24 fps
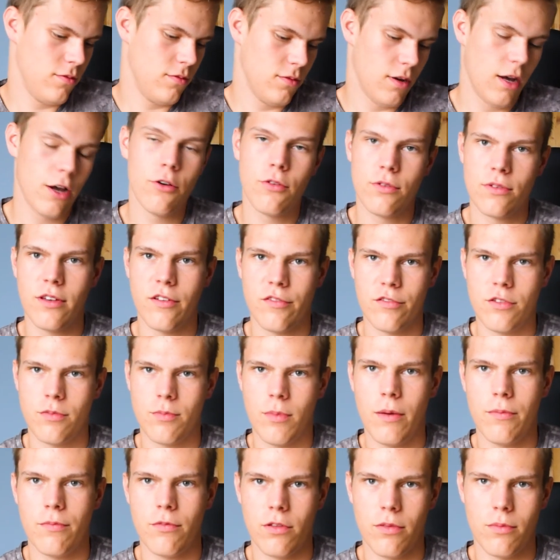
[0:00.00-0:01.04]
I always have this
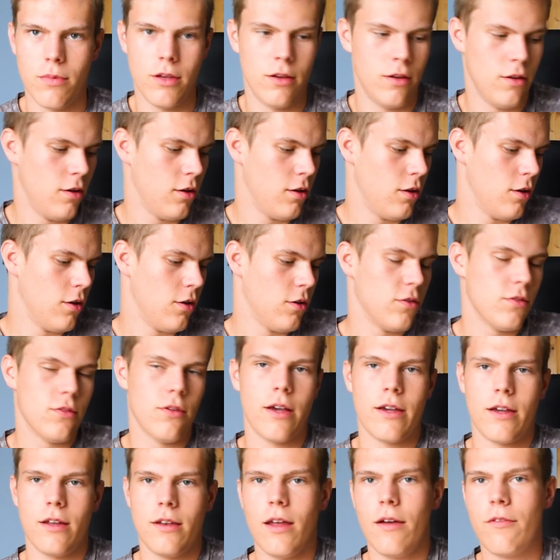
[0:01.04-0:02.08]
map with me, so
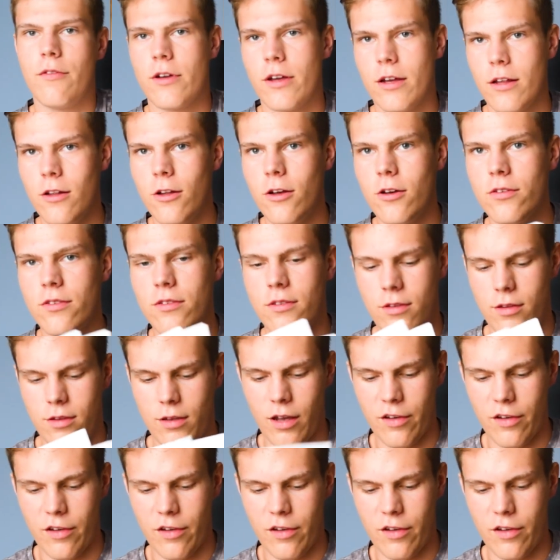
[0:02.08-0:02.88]
I can never get lost.